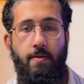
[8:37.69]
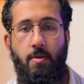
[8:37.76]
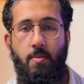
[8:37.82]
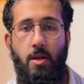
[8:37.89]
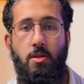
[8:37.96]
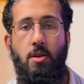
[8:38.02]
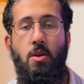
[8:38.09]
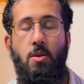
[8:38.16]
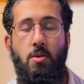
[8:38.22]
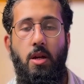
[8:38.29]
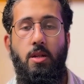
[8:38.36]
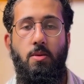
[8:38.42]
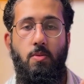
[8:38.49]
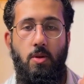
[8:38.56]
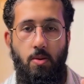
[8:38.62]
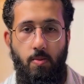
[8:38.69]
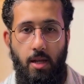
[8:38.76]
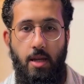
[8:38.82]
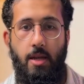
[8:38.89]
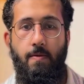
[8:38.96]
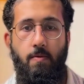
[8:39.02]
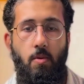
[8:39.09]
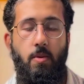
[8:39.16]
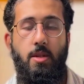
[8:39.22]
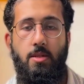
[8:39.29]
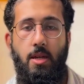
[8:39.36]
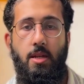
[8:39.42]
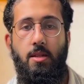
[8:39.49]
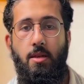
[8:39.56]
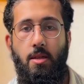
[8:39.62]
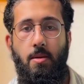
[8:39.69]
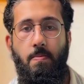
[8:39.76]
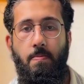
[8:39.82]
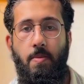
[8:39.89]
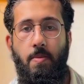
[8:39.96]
from us or actually want to believe what we're saying to them.